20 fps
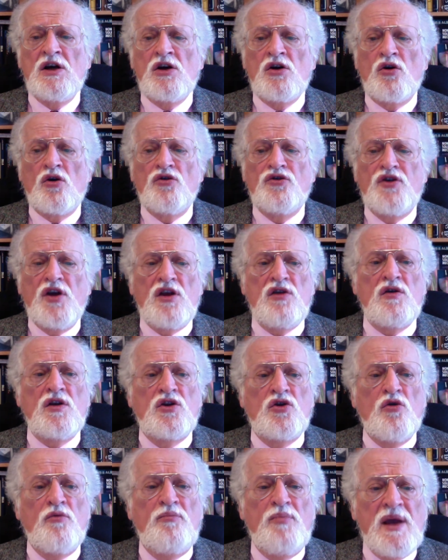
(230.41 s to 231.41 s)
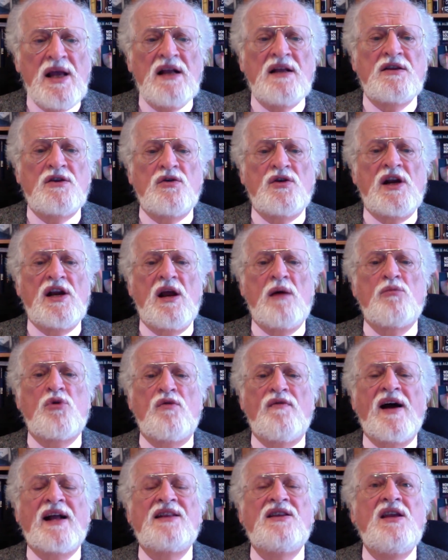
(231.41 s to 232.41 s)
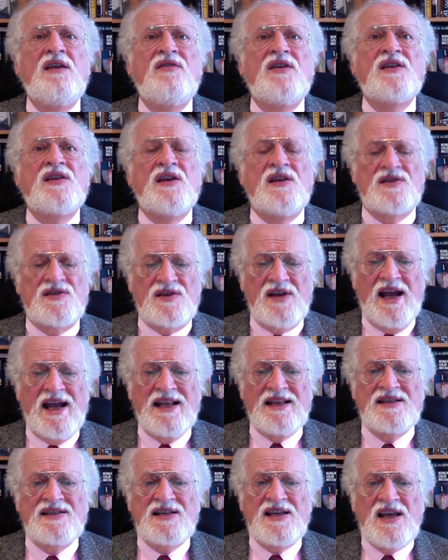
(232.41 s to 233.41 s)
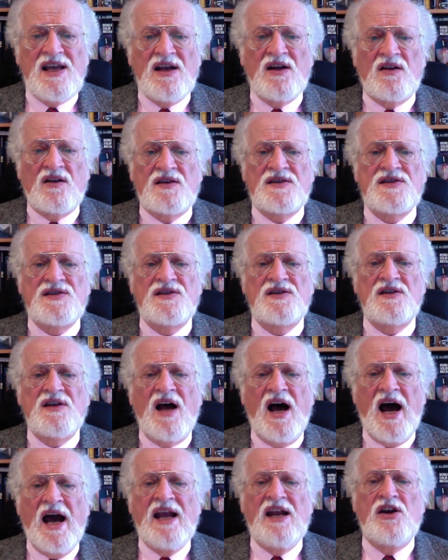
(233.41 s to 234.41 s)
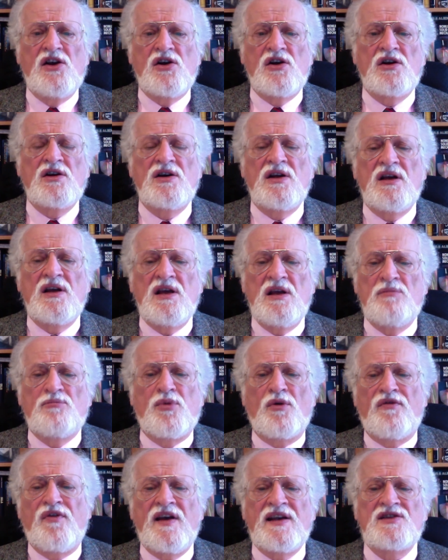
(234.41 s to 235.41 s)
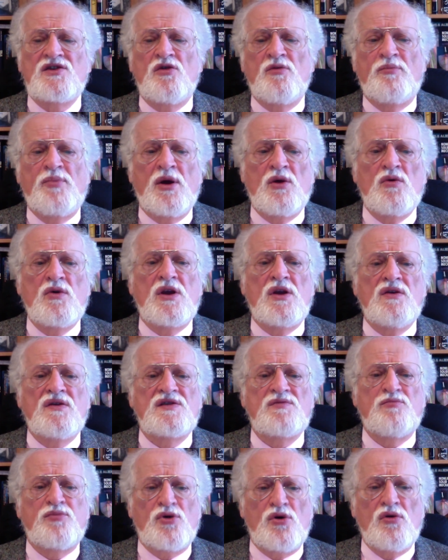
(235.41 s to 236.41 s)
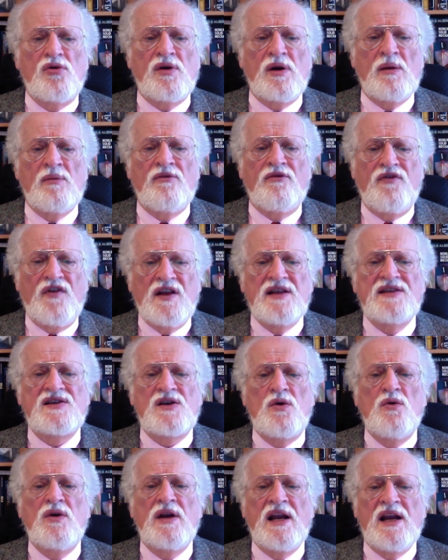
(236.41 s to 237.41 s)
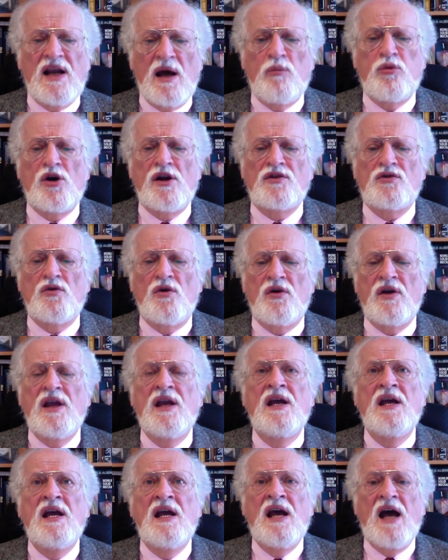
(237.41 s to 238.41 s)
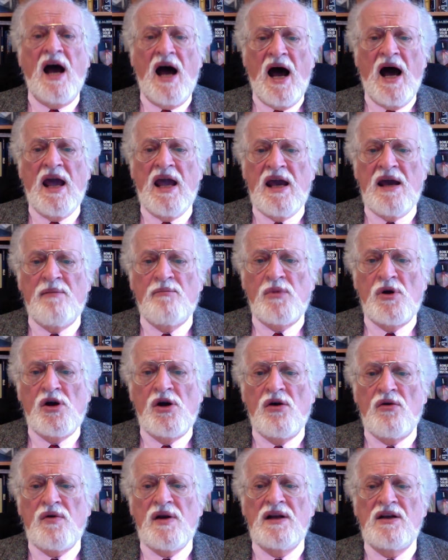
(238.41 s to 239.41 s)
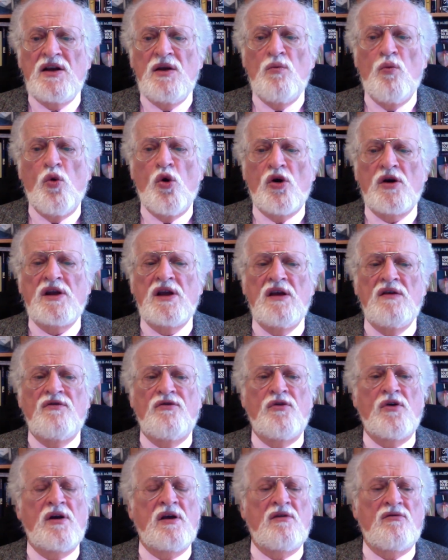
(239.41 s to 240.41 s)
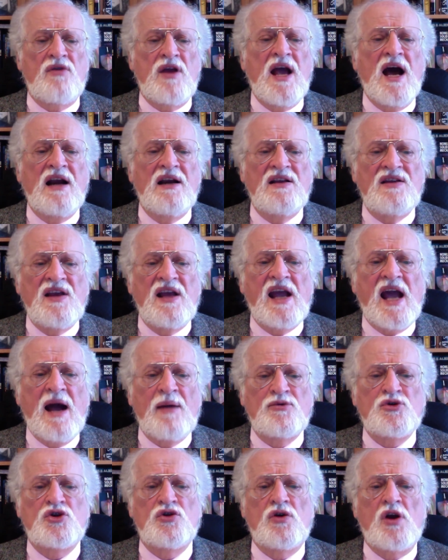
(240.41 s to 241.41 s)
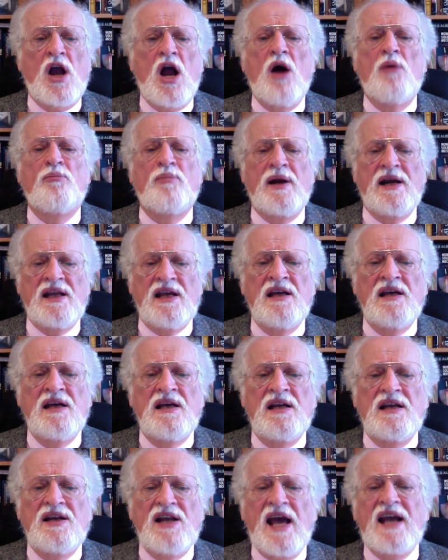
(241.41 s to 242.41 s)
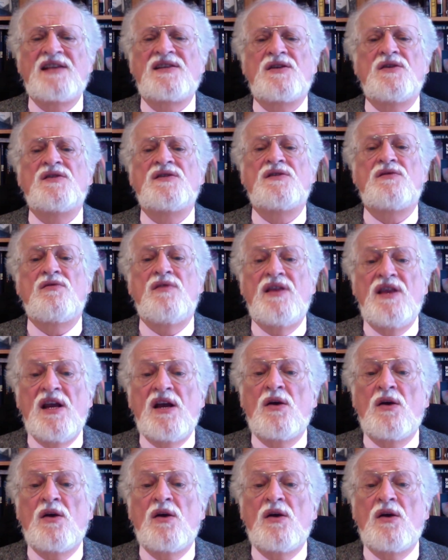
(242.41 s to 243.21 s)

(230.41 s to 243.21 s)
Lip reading: Continuing to build on a number of activities and skills I learned in Professor Perucchio's program, Field School and Laboratory, I am currently working for a reality capture company, Nexus 3D